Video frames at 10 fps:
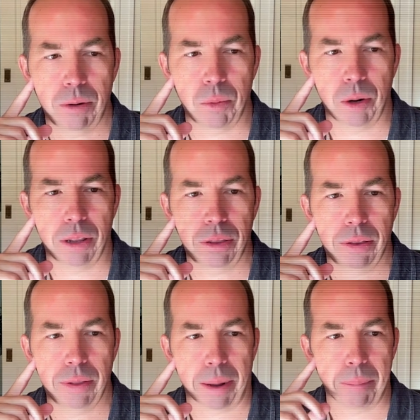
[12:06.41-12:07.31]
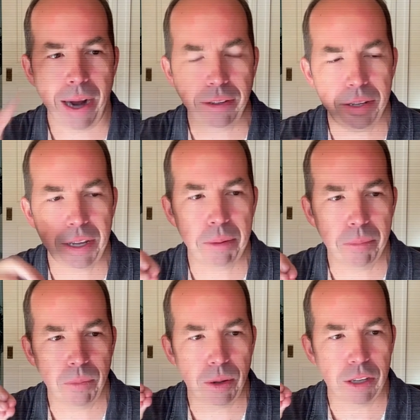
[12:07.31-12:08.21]
with like my
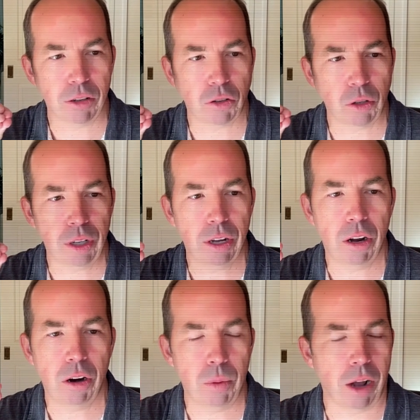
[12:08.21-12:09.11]
team within the studio.